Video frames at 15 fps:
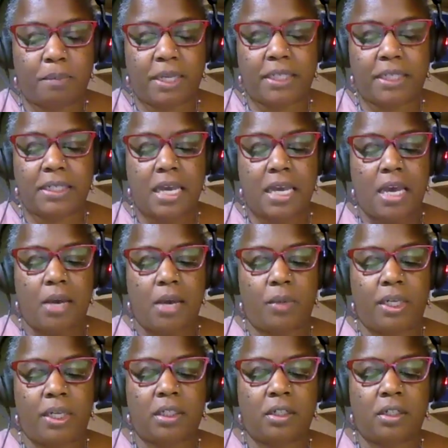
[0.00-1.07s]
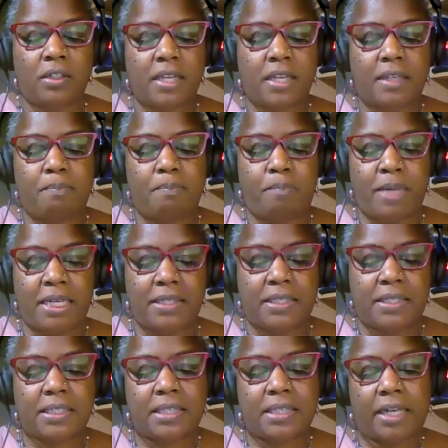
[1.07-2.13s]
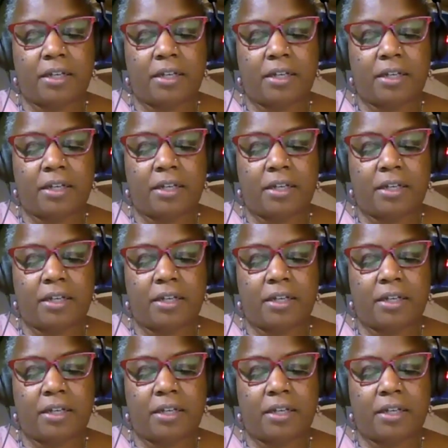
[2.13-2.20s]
But when it looks at basics